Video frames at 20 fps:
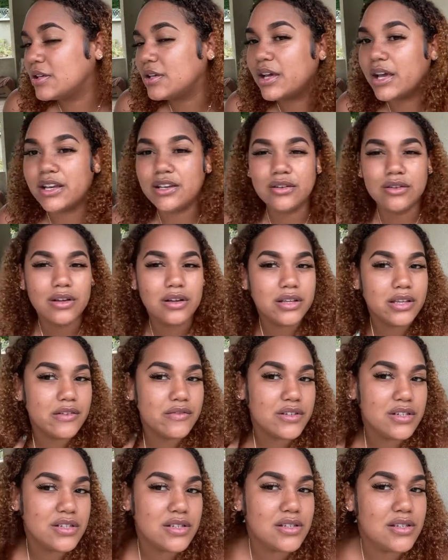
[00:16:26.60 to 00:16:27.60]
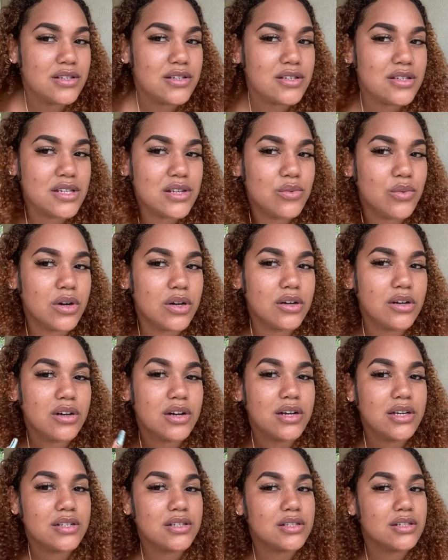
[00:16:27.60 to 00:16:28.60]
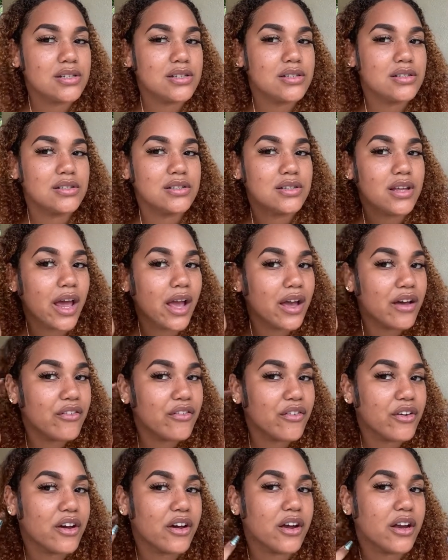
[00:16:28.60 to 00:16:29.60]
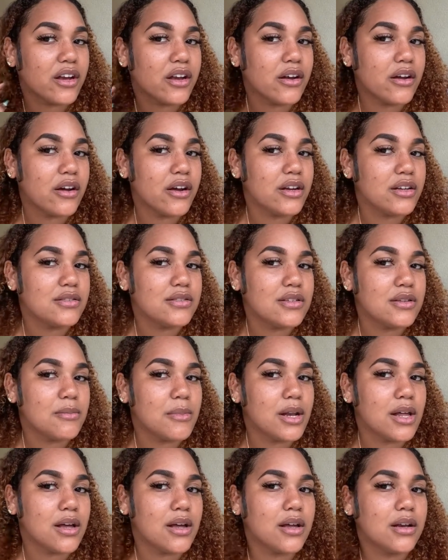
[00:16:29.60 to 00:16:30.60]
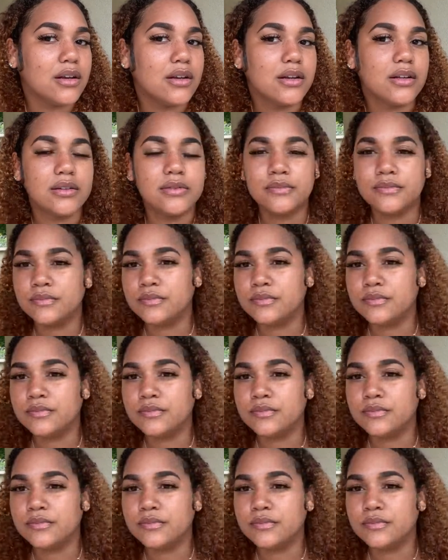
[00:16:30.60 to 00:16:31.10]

Can you even see what color this is? It's like a very dirty blonde.